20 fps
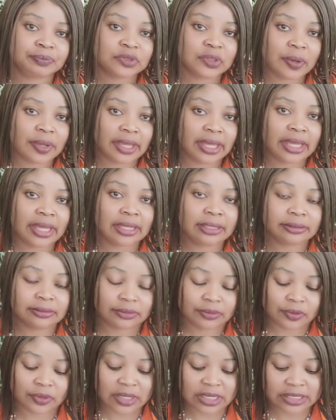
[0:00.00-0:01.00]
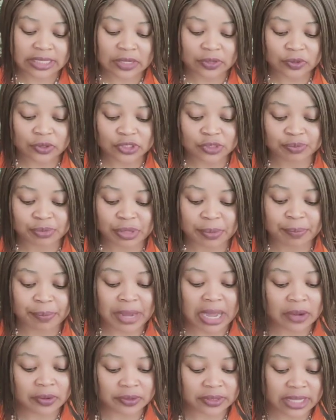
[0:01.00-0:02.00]
Okay? Colada oatmeal
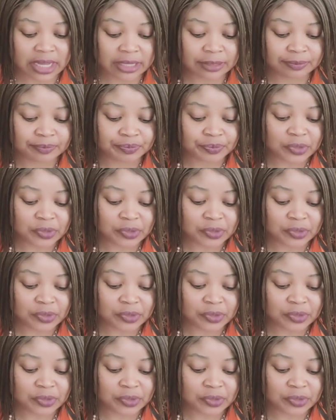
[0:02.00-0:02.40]
powder.